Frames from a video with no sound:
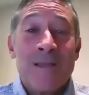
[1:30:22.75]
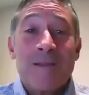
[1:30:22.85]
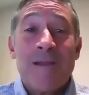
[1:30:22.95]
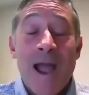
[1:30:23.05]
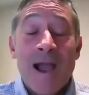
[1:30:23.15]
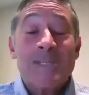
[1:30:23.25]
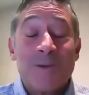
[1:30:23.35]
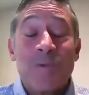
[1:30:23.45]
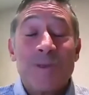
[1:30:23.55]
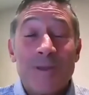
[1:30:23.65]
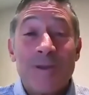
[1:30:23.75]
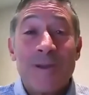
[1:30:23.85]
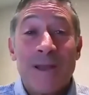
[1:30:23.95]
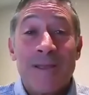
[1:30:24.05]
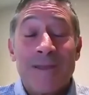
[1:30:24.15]
They're actually really
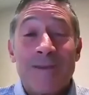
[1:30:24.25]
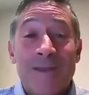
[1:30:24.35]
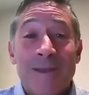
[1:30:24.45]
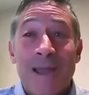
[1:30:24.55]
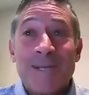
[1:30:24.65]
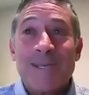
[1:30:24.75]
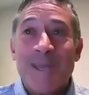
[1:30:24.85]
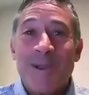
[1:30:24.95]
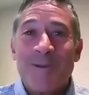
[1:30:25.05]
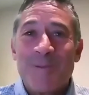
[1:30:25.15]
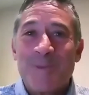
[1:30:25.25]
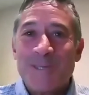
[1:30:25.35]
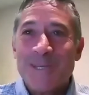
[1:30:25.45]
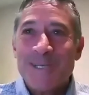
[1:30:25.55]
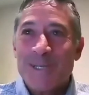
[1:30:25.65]
good. You can actually hear the
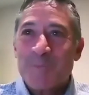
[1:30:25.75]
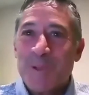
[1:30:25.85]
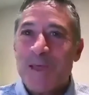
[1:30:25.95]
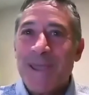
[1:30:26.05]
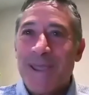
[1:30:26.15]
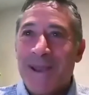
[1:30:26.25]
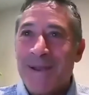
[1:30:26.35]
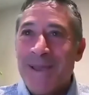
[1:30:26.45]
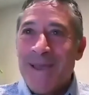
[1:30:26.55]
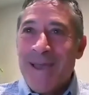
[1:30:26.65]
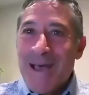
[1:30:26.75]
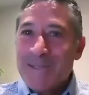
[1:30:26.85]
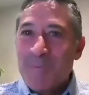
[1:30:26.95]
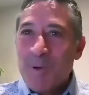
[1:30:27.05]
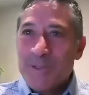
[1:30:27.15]
musicians playing
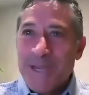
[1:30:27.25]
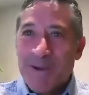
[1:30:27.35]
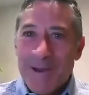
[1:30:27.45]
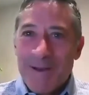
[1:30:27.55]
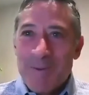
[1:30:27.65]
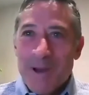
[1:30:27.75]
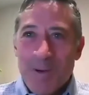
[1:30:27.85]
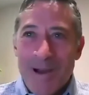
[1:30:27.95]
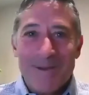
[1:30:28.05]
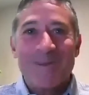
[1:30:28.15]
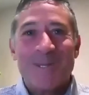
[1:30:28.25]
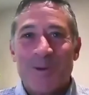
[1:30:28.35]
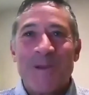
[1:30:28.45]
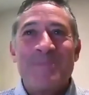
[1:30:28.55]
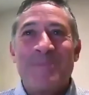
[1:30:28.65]
as opposed to hearing everybody around you
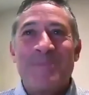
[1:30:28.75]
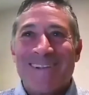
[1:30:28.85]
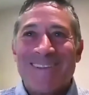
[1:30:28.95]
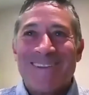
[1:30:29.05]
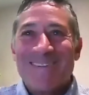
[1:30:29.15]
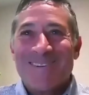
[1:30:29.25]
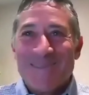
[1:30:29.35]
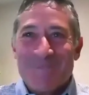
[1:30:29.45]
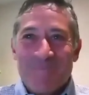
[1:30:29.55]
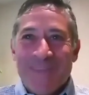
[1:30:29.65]
screaming. So